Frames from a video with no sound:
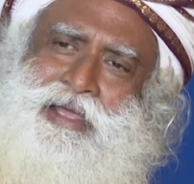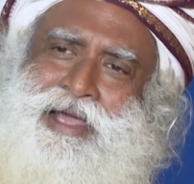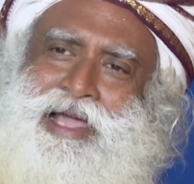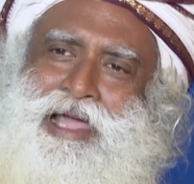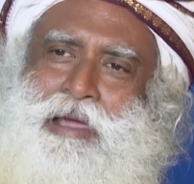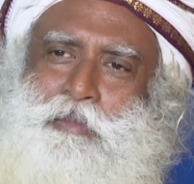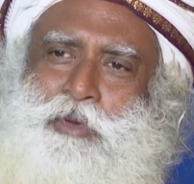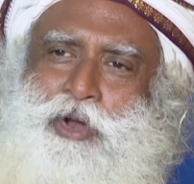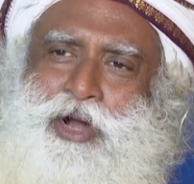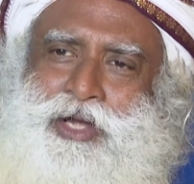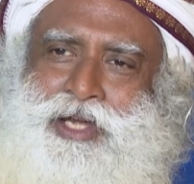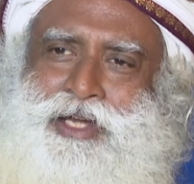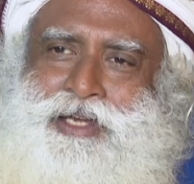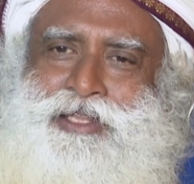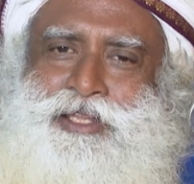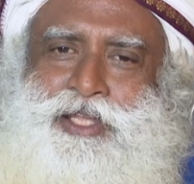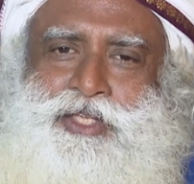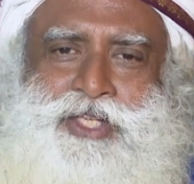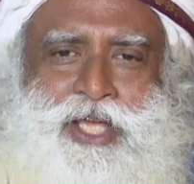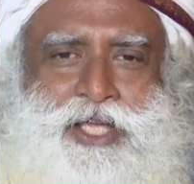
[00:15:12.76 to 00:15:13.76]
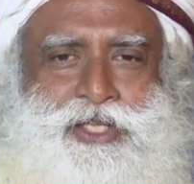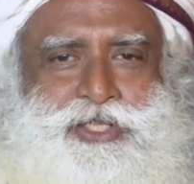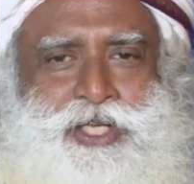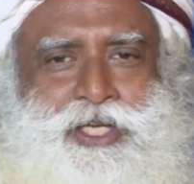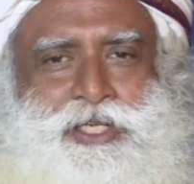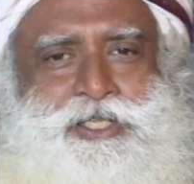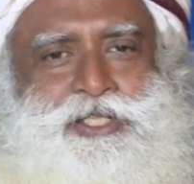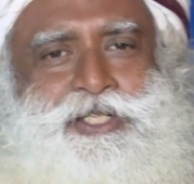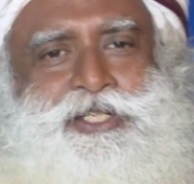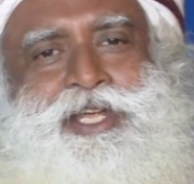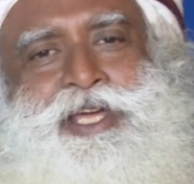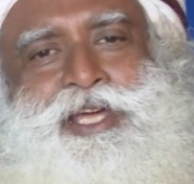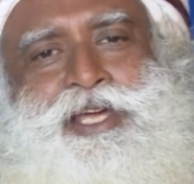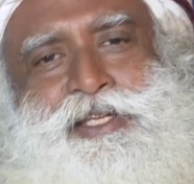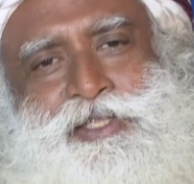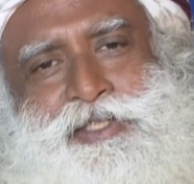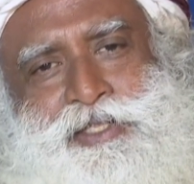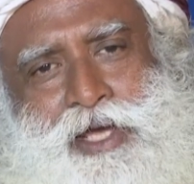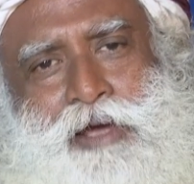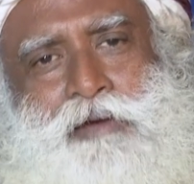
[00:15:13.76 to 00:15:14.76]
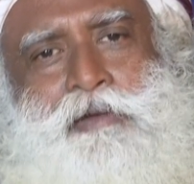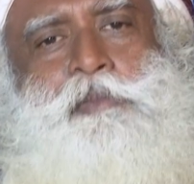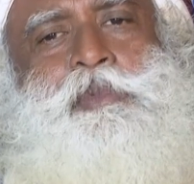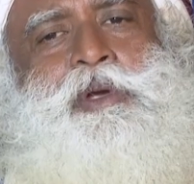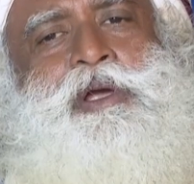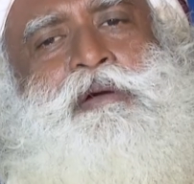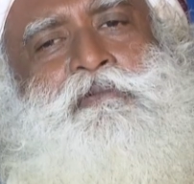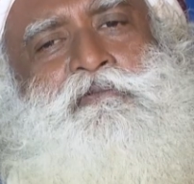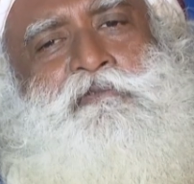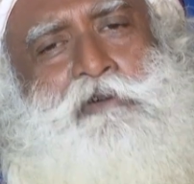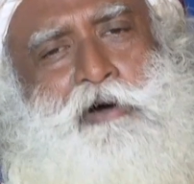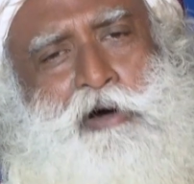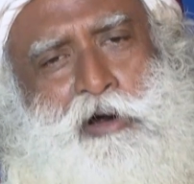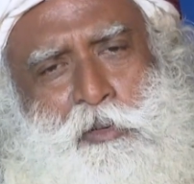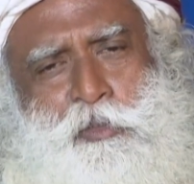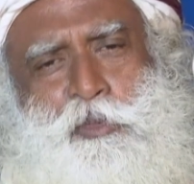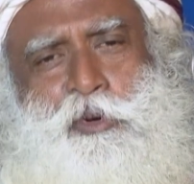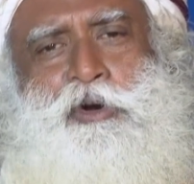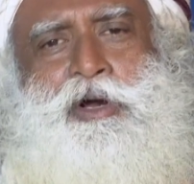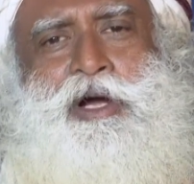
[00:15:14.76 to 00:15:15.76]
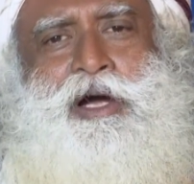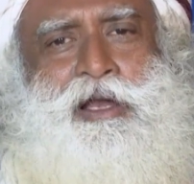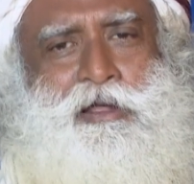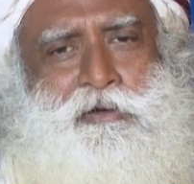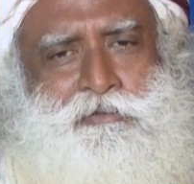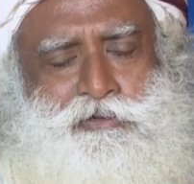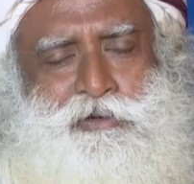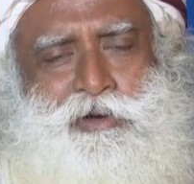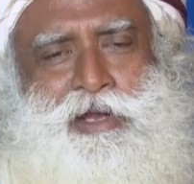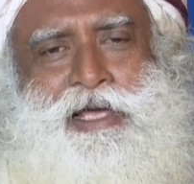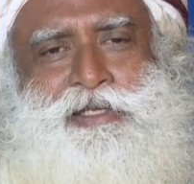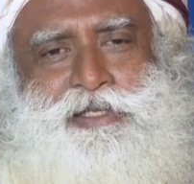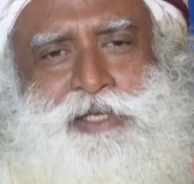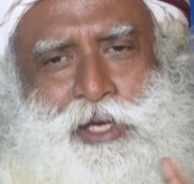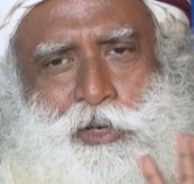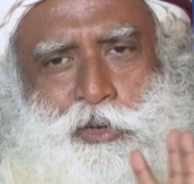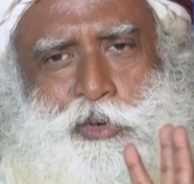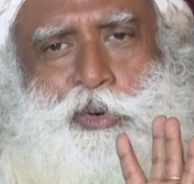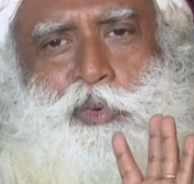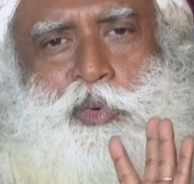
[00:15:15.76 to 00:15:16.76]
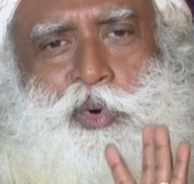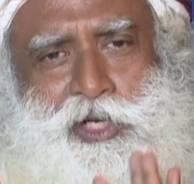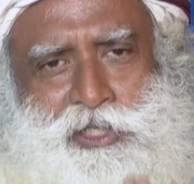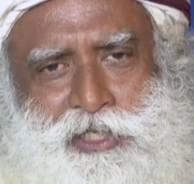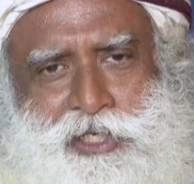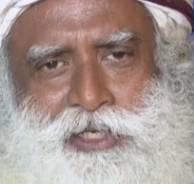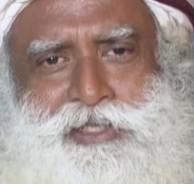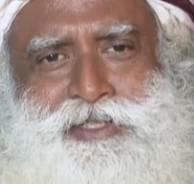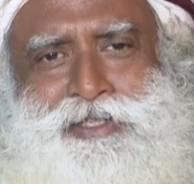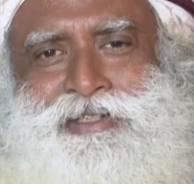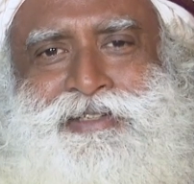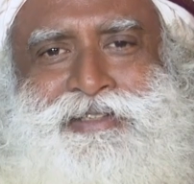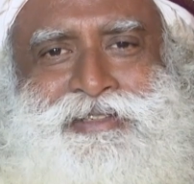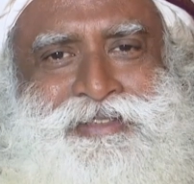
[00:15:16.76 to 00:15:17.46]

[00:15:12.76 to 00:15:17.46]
I'm not yet in the sunset stage, I will become far more colorful as I go, watch it.